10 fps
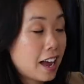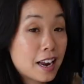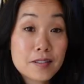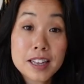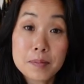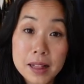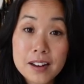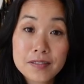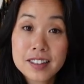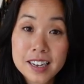and a really
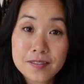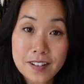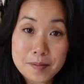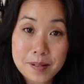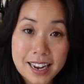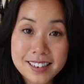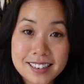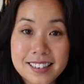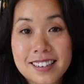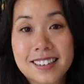playful and fun piece.